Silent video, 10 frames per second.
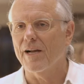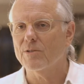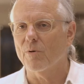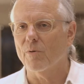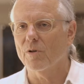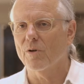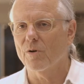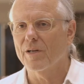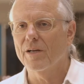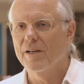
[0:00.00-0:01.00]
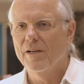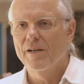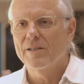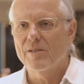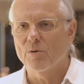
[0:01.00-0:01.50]
that's what we're learning
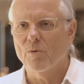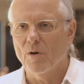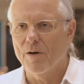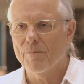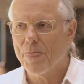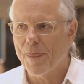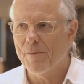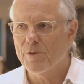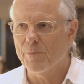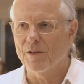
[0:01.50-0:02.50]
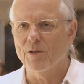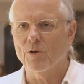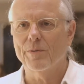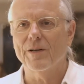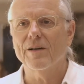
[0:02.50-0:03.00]
to, uh, to be a
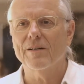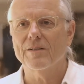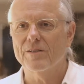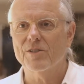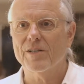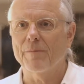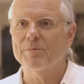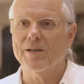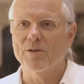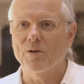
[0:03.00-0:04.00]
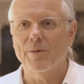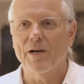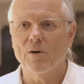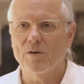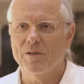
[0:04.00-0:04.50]
little bit skeptical about.